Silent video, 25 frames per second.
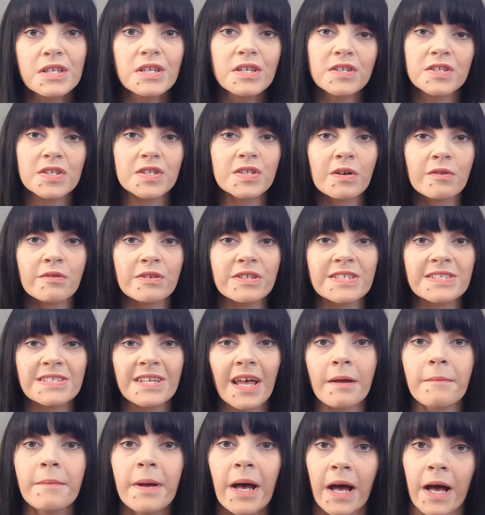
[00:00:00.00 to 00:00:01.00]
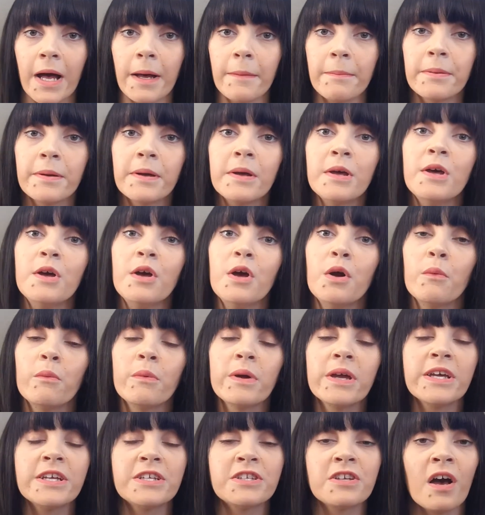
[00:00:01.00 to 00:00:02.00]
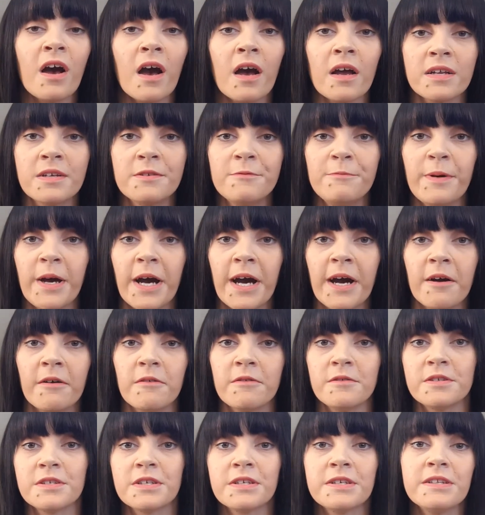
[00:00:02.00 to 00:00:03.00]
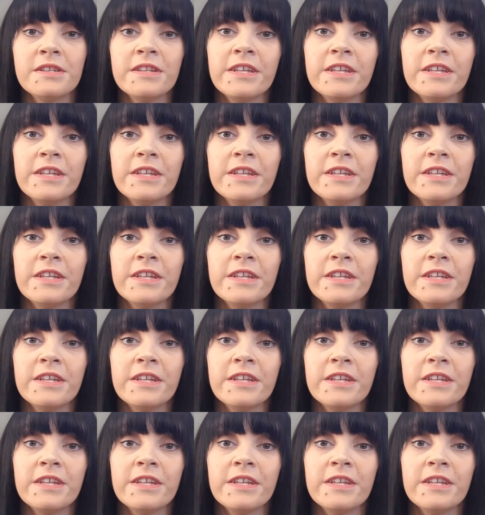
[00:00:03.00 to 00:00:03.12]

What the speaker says: So to sum up, we talked about